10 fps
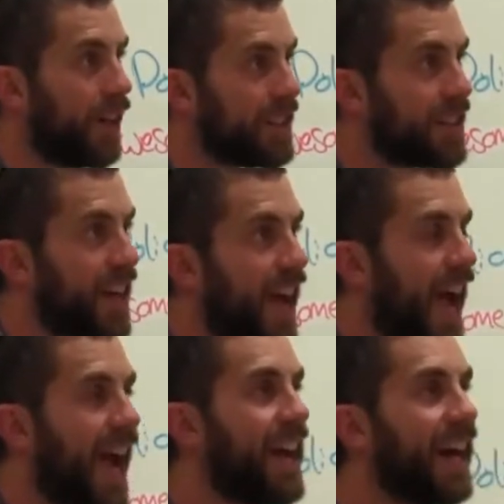was,
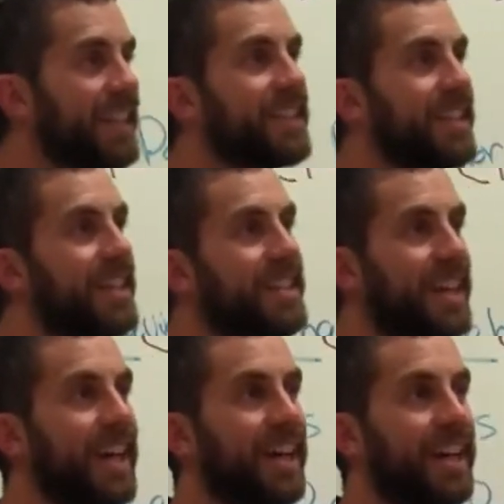and I see this
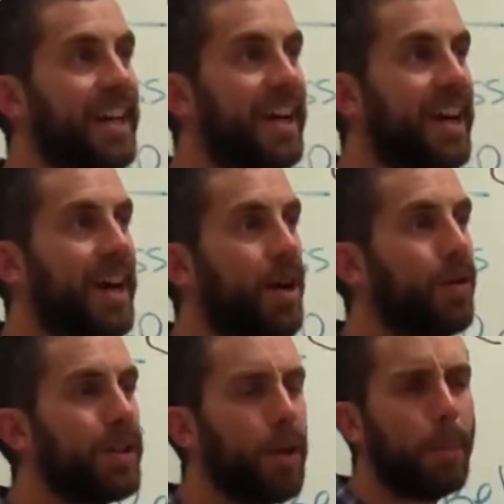kid
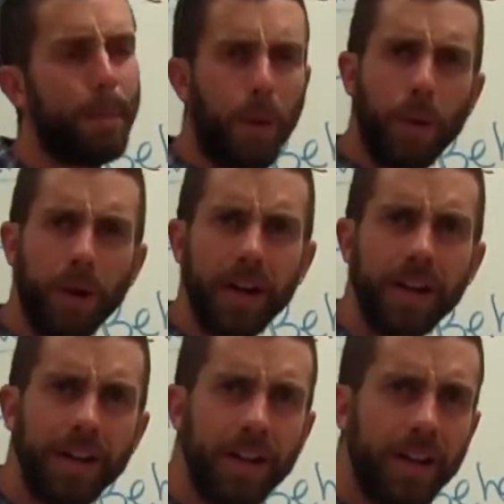with a
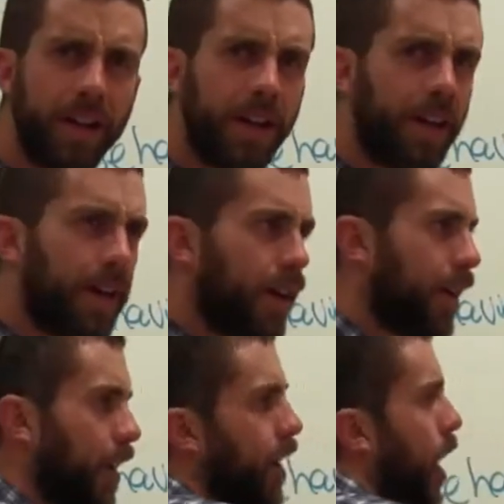board
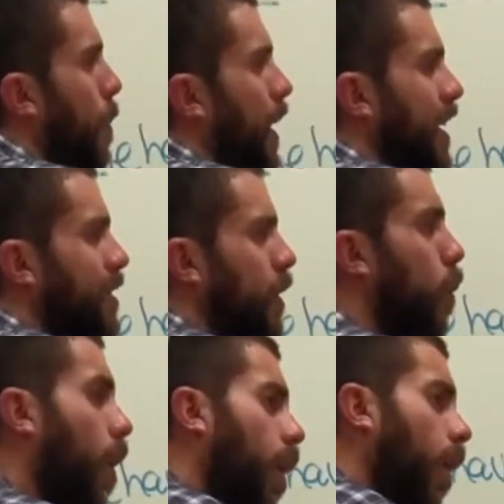up against the
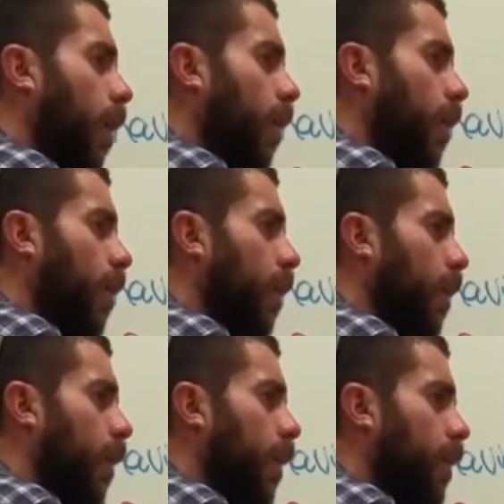wall.
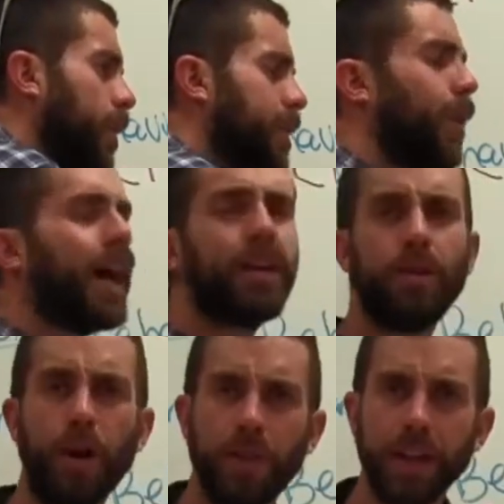So I
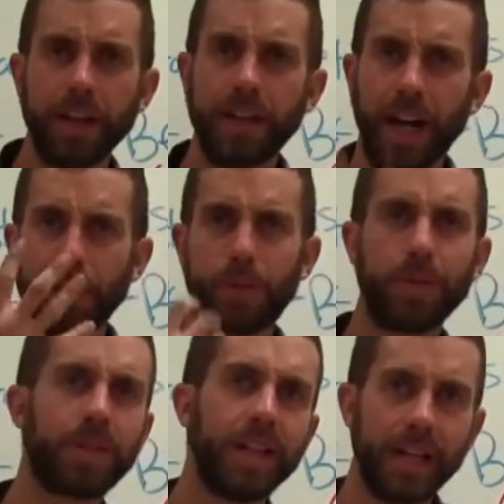go over there, calm,
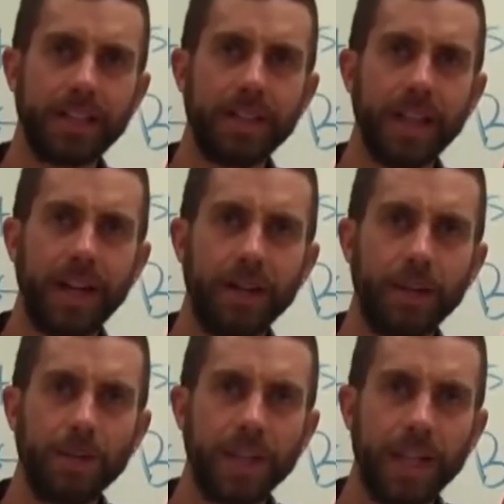cool, collected that I
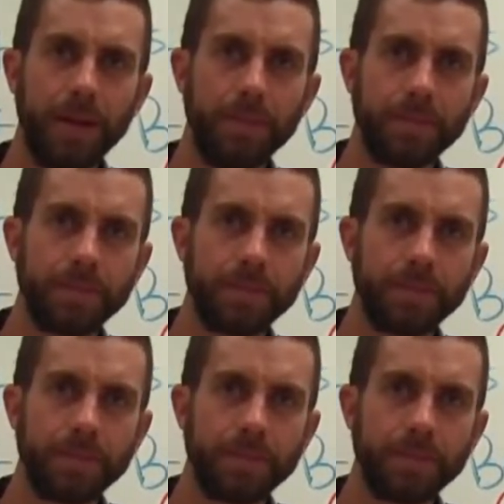normally am,